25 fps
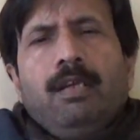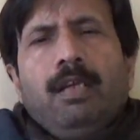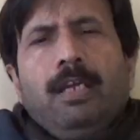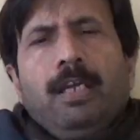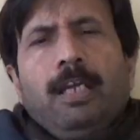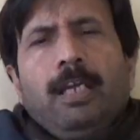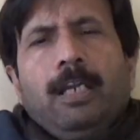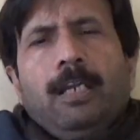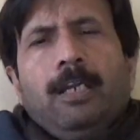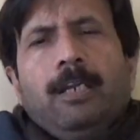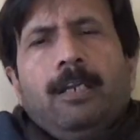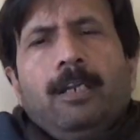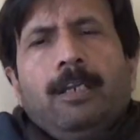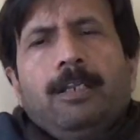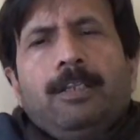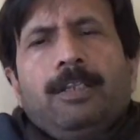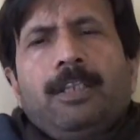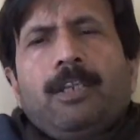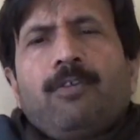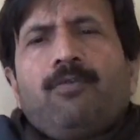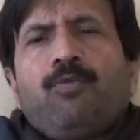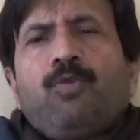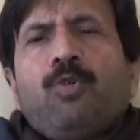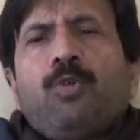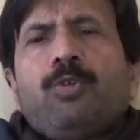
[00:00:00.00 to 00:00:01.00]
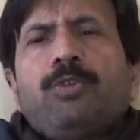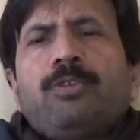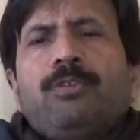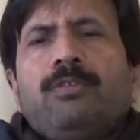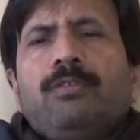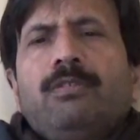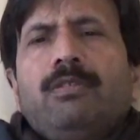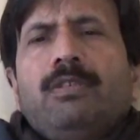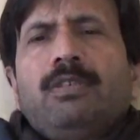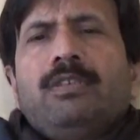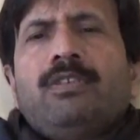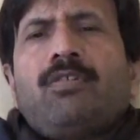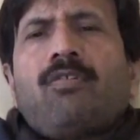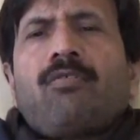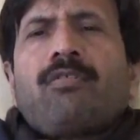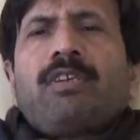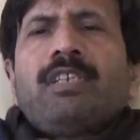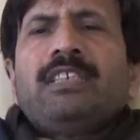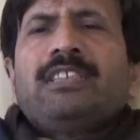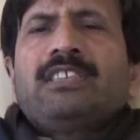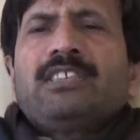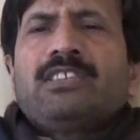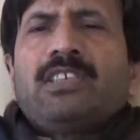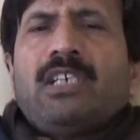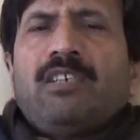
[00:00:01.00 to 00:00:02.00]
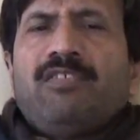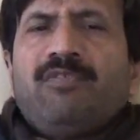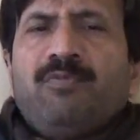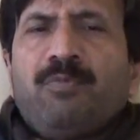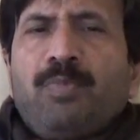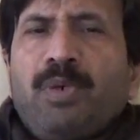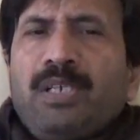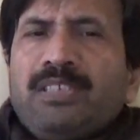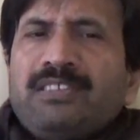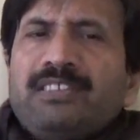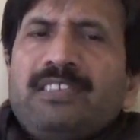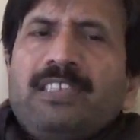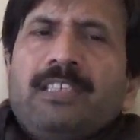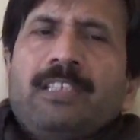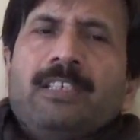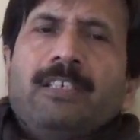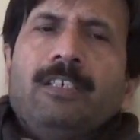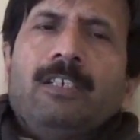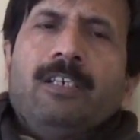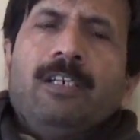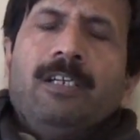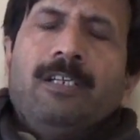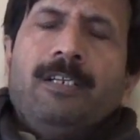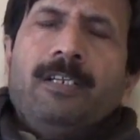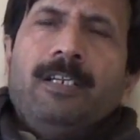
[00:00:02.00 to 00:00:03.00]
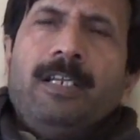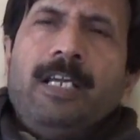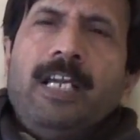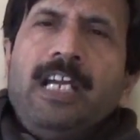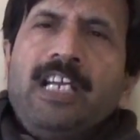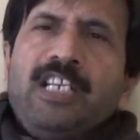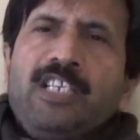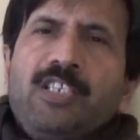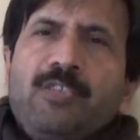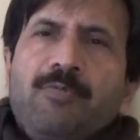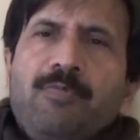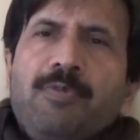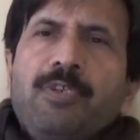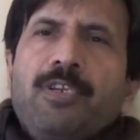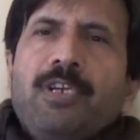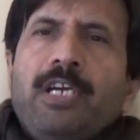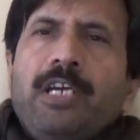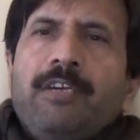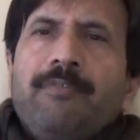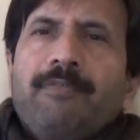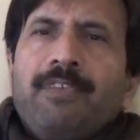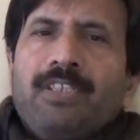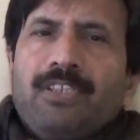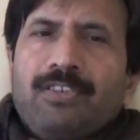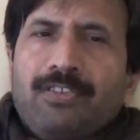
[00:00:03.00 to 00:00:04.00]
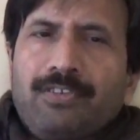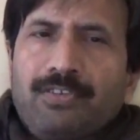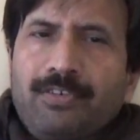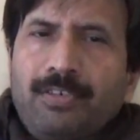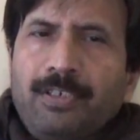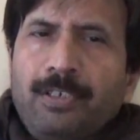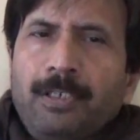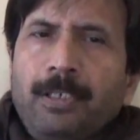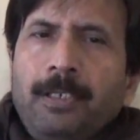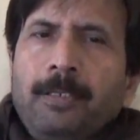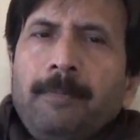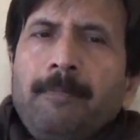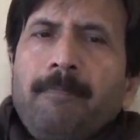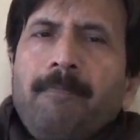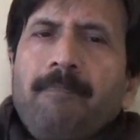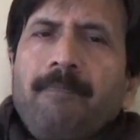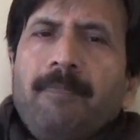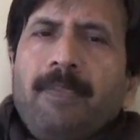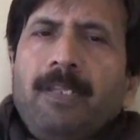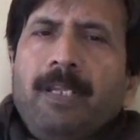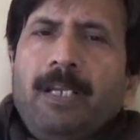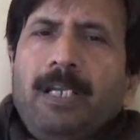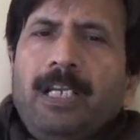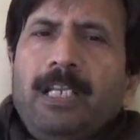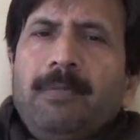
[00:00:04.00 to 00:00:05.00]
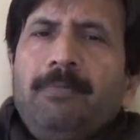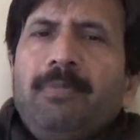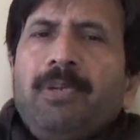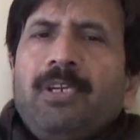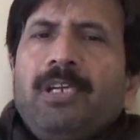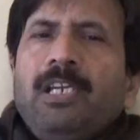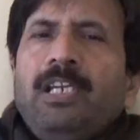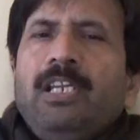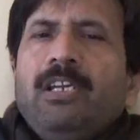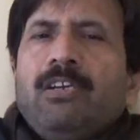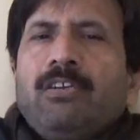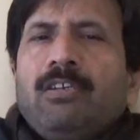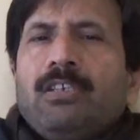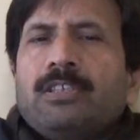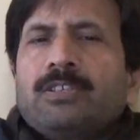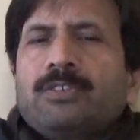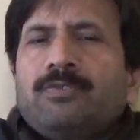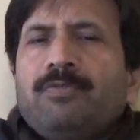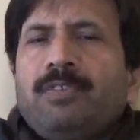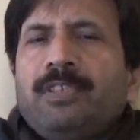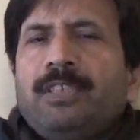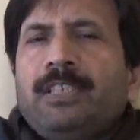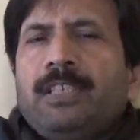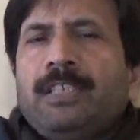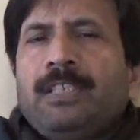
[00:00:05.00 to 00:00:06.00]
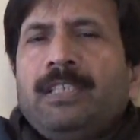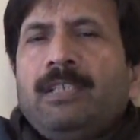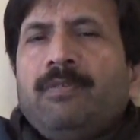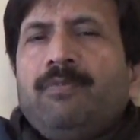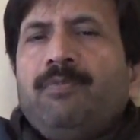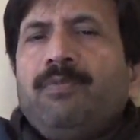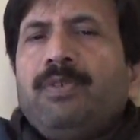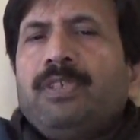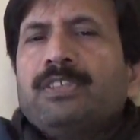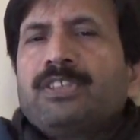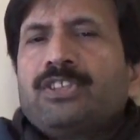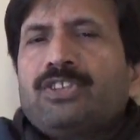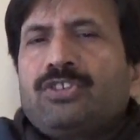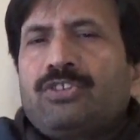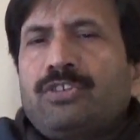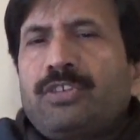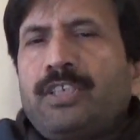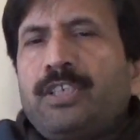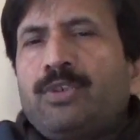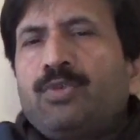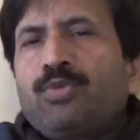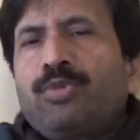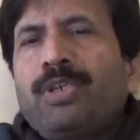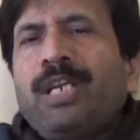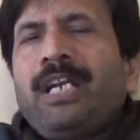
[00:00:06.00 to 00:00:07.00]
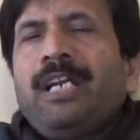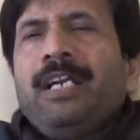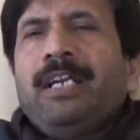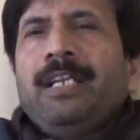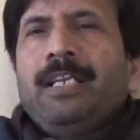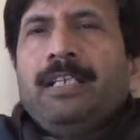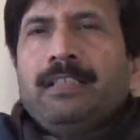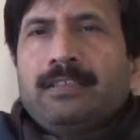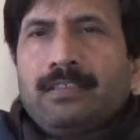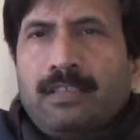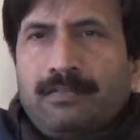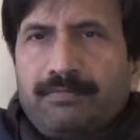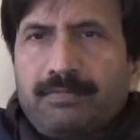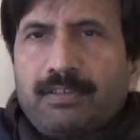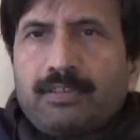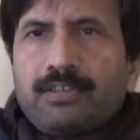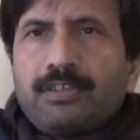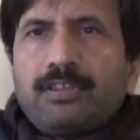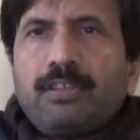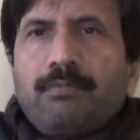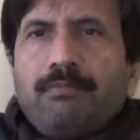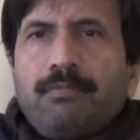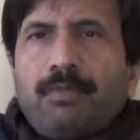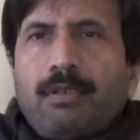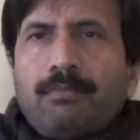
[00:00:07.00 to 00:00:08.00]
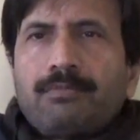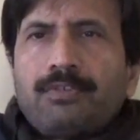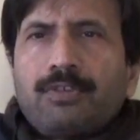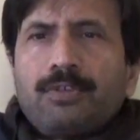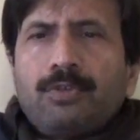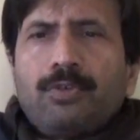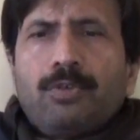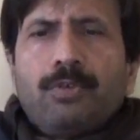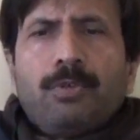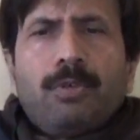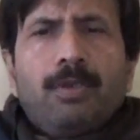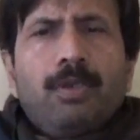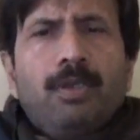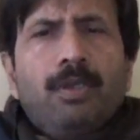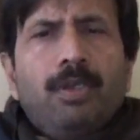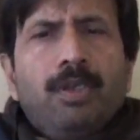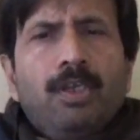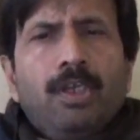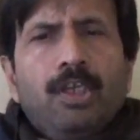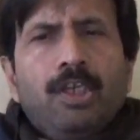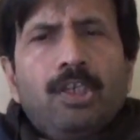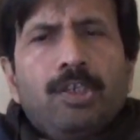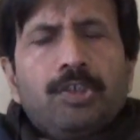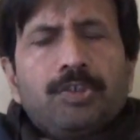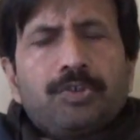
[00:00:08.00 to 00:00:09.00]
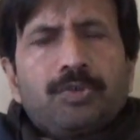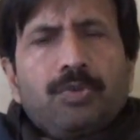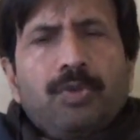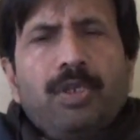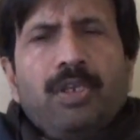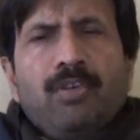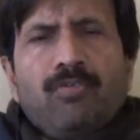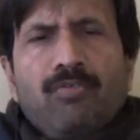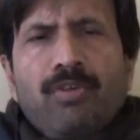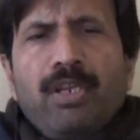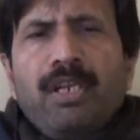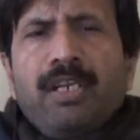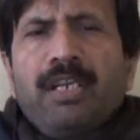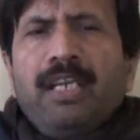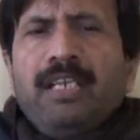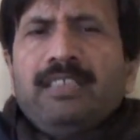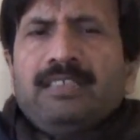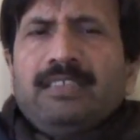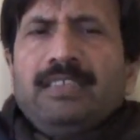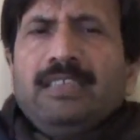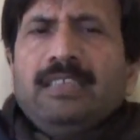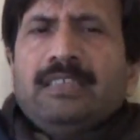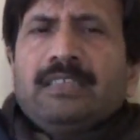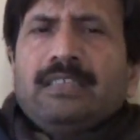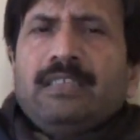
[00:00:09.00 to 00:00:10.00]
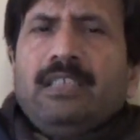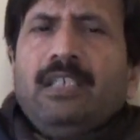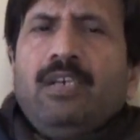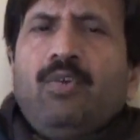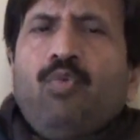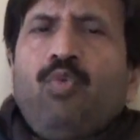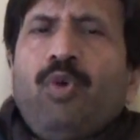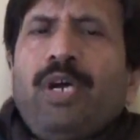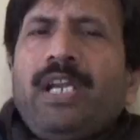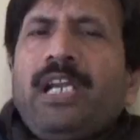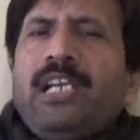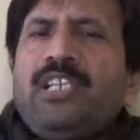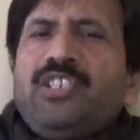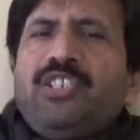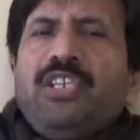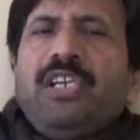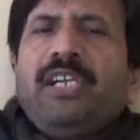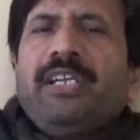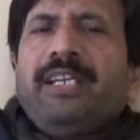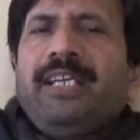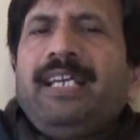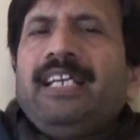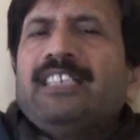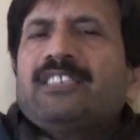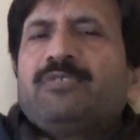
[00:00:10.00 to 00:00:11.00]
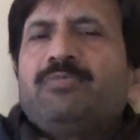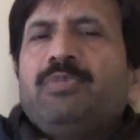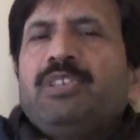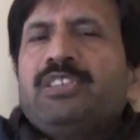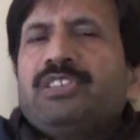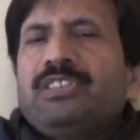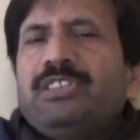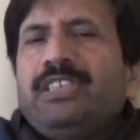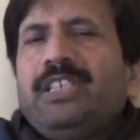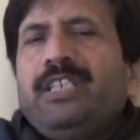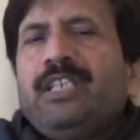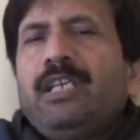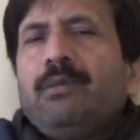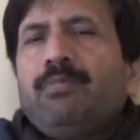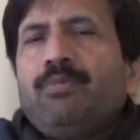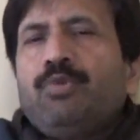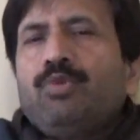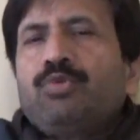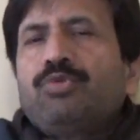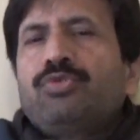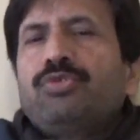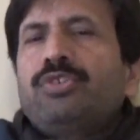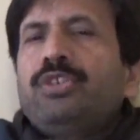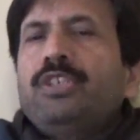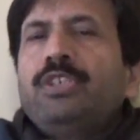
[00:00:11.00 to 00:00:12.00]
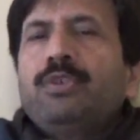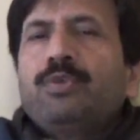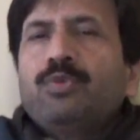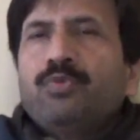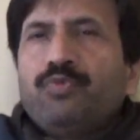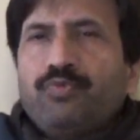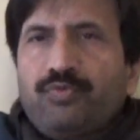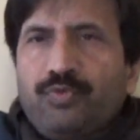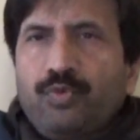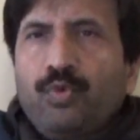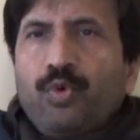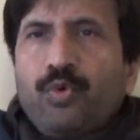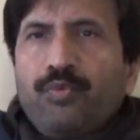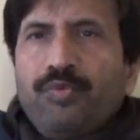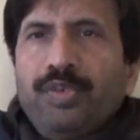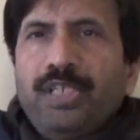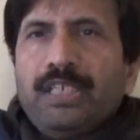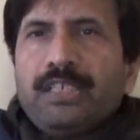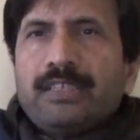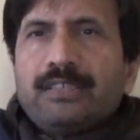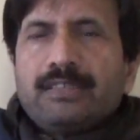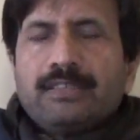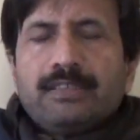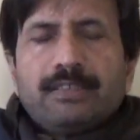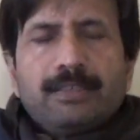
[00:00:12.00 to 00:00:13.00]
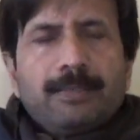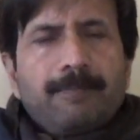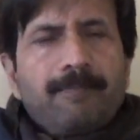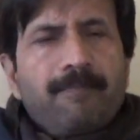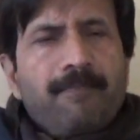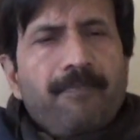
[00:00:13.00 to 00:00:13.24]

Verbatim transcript: and uh, therefore the risk of passing on HPIV 3 typically occurs within the first 3 to 10 days of the symptoms you know so in rare cases viral shedding has been seen up to 3 to 4 weeks